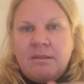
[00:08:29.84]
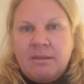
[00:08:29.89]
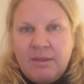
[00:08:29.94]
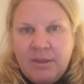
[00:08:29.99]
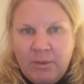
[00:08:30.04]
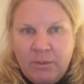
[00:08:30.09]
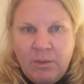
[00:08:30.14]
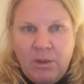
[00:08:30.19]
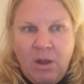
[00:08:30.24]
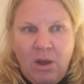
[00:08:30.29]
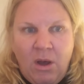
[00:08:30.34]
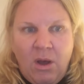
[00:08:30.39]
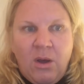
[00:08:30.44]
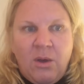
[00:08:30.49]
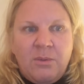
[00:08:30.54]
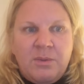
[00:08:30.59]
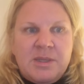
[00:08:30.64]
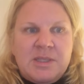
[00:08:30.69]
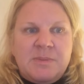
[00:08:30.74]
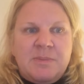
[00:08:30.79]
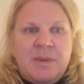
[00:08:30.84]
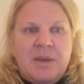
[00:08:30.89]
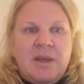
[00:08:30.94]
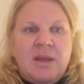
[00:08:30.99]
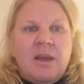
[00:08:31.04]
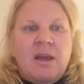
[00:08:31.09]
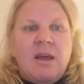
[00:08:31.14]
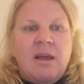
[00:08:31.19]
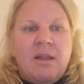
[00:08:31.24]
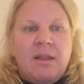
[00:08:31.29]
there will always
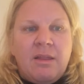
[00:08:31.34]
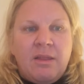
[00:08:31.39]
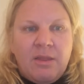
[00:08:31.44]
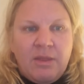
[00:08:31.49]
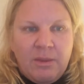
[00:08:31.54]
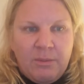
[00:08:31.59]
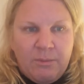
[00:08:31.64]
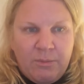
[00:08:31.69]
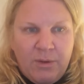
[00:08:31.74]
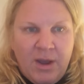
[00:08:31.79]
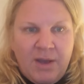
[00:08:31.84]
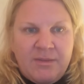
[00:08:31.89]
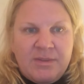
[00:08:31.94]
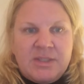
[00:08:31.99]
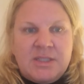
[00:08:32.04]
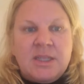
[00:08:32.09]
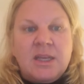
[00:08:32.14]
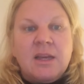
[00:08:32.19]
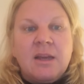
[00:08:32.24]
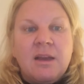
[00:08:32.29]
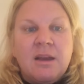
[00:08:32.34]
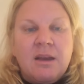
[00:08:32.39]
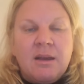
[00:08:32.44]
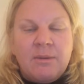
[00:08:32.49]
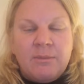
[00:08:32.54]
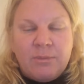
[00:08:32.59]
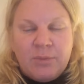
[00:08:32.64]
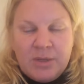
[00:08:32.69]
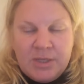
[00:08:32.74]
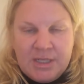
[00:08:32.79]
be the privacy
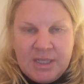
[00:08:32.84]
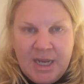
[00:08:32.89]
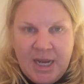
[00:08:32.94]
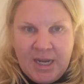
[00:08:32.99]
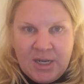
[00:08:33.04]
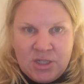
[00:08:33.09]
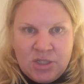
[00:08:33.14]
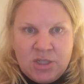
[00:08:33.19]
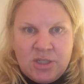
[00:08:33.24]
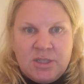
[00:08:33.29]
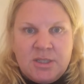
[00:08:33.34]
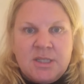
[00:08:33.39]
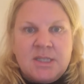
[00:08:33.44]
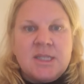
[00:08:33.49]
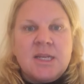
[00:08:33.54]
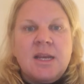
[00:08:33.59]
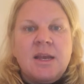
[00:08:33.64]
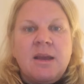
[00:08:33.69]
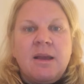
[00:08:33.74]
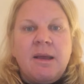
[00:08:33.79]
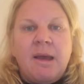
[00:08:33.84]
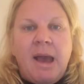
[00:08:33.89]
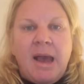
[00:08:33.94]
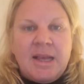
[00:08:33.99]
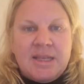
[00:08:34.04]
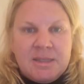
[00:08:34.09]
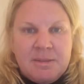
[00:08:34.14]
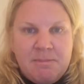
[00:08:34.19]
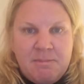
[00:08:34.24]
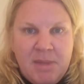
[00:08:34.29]
protections
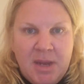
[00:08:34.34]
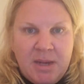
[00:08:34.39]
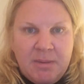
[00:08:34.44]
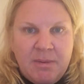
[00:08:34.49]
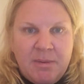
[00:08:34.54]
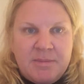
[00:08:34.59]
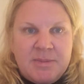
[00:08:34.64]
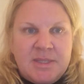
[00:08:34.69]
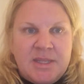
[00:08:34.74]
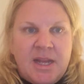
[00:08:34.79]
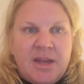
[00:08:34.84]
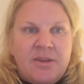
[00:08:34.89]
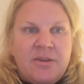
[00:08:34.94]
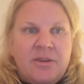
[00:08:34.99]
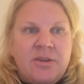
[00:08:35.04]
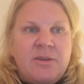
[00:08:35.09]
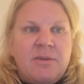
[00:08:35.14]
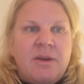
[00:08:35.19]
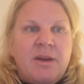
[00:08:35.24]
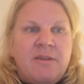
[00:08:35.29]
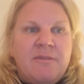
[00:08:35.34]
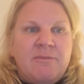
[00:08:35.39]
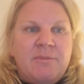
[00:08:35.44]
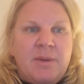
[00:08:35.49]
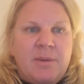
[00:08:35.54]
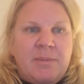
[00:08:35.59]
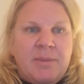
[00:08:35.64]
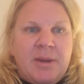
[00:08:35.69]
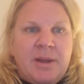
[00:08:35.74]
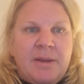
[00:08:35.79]
as a minimum standard of
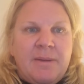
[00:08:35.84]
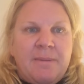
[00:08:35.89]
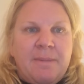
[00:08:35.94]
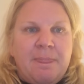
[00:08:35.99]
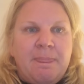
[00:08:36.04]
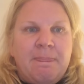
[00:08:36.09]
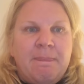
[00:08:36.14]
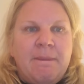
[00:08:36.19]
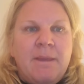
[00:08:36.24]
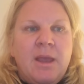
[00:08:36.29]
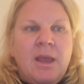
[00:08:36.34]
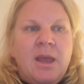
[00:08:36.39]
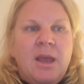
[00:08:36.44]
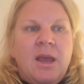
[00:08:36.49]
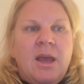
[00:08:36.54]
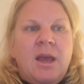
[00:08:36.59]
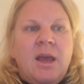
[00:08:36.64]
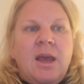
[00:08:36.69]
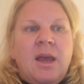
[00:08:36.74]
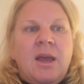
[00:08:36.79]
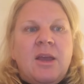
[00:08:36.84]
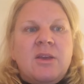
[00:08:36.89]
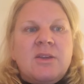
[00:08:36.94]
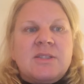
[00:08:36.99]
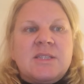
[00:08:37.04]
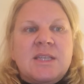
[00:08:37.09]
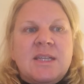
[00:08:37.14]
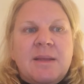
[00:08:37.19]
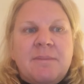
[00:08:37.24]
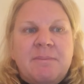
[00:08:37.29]
PIPEDA. You'll
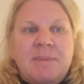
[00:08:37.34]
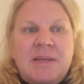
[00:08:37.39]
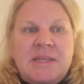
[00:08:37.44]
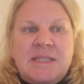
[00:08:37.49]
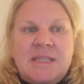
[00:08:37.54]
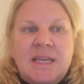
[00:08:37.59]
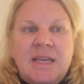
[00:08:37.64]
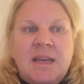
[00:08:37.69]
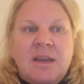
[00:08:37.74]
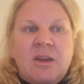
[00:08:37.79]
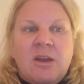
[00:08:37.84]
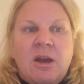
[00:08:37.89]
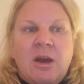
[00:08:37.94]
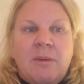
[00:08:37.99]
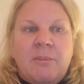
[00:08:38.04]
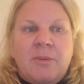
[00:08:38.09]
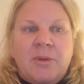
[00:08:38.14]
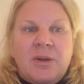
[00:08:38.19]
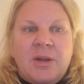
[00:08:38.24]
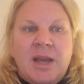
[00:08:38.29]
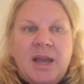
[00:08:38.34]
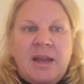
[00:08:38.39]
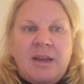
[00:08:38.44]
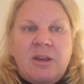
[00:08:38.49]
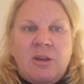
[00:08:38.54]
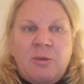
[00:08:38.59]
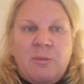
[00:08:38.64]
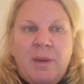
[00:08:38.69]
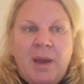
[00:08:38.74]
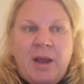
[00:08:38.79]
see that BC, Alberta, and
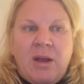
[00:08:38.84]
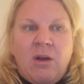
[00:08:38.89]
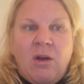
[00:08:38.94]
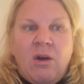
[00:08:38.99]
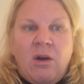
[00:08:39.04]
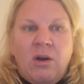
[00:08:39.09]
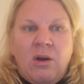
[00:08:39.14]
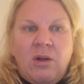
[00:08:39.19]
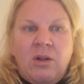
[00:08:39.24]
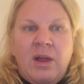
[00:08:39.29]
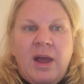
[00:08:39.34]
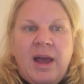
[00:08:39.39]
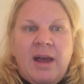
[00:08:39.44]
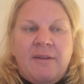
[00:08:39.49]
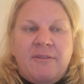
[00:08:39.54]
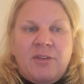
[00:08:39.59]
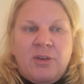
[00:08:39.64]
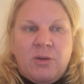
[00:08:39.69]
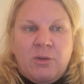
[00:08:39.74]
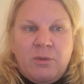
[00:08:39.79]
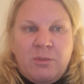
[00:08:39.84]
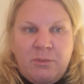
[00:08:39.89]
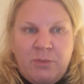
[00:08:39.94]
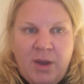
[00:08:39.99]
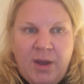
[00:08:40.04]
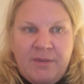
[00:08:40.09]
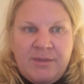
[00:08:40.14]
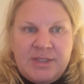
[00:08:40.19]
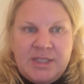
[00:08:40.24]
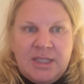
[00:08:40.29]
Quebec all have their own
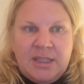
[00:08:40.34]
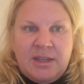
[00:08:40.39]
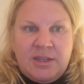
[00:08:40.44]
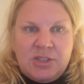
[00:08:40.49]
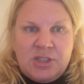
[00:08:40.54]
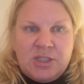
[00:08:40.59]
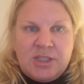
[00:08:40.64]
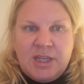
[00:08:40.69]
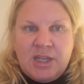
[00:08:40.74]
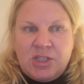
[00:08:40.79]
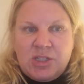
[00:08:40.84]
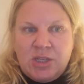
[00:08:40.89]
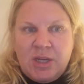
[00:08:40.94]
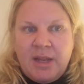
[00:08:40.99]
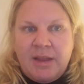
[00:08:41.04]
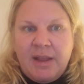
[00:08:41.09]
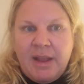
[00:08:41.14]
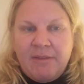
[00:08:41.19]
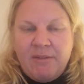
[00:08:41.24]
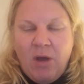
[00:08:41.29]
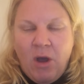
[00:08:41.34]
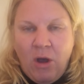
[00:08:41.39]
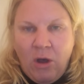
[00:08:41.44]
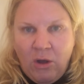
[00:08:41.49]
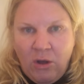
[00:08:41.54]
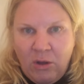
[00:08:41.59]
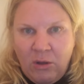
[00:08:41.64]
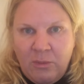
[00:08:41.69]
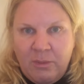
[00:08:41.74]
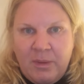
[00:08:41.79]
privacy legislation, and they've
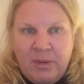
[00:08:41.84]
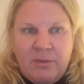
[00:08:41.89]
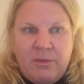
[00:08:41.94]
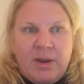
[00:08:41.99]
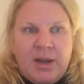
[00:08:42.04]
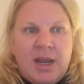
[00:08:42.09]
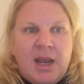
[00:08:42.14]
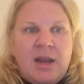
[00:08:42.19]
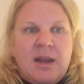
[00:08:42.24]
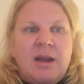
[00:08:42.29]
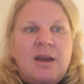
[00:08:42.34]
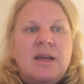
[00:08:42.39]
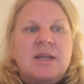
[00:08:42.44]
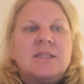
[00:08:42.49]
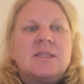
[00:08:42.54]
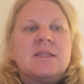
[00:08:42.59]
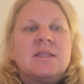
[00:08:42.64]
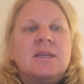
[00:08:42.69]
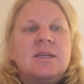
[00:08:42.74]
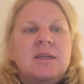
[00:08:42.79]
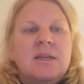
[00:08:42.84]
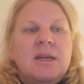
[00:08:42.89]
all been recognized.